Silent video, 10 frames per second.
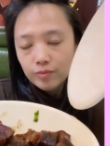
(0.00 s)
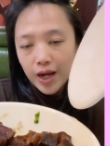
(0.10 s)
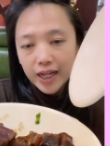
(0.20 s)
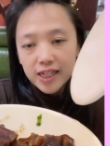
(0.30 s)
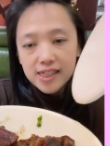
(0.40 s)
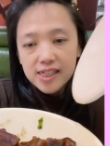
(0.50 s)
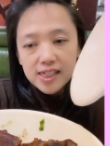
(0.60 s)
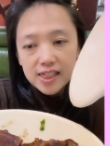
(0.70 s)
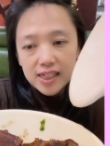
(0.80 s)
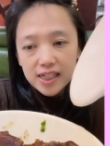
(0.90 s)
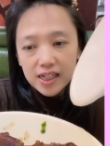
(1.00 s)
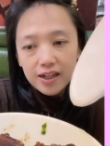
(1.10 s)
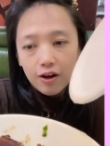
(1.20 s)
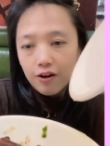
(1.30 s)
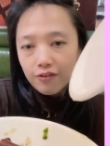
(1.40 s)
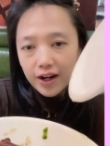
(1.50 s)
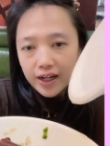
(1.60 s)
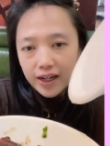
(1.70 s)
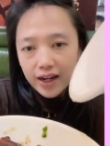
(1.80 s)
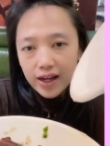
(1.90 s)
I can see
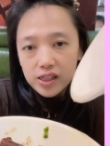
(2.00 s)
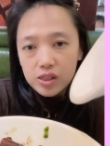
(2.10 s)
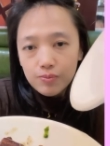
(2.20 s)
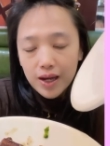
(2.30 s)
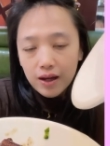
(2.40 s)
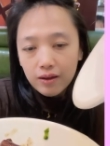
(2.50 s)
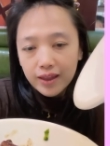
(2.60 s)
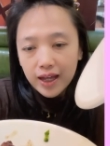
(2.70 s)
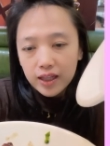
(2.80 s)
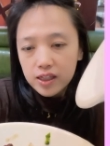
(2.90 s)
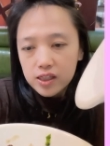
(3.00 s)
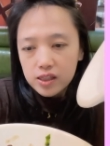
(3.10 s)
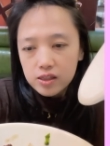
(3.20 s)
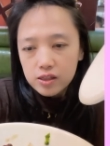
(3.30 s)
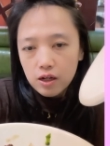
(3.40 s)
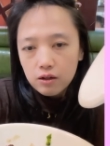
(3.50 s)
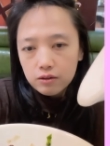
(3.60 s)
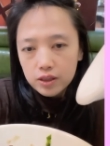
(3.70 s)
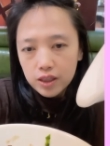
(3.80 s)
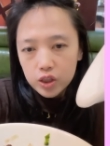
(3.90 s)
already and smell that this is so
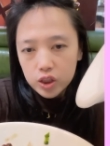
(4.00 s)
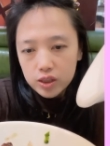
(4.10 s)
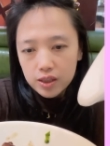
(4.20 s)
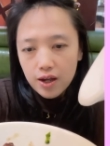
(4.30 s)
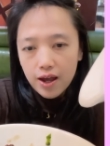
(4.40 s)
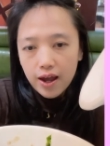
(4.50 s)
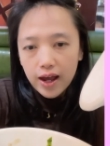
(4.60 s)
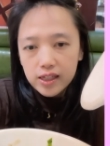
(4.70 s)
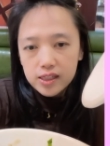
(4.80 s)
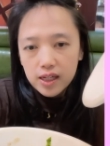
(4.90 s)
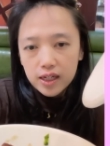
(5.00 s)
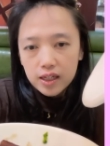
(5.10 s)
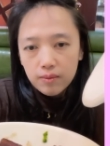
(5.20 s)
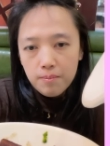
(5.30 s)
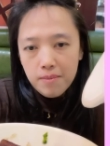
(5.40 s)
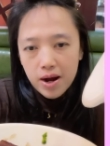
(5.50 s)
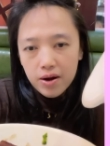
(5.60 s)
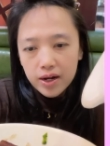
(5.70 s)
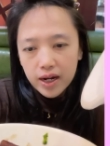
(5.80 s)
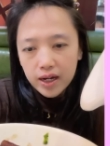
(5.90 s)
delicious. It's like
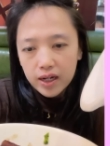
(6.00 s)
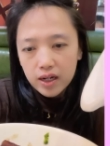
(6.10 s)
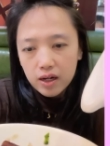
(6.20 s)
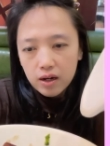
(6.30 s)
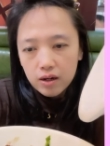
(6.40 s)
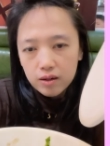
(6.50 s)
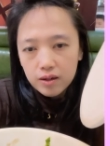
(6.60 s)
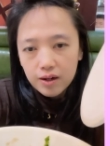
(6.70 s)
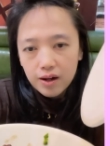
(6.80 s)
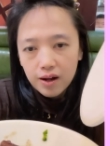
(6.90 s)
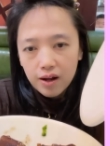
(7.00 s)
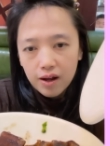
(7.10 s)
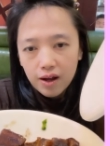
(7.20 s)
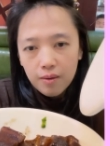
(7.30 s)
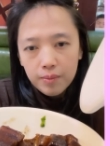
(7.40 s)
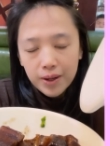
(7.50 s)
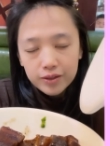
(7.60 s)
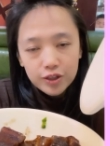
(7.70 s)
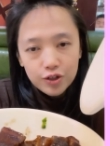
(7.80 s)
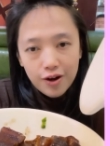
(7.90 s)
marinated. I'm about
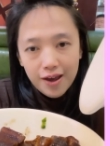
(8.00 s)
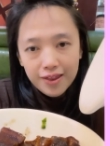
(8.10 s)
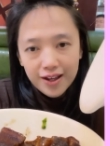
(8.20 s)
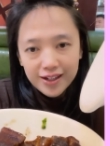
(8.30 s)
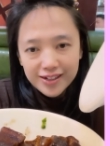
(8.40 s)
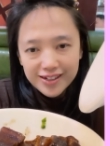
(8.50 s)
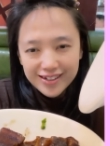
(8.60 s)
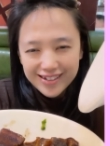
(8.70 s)
to try this.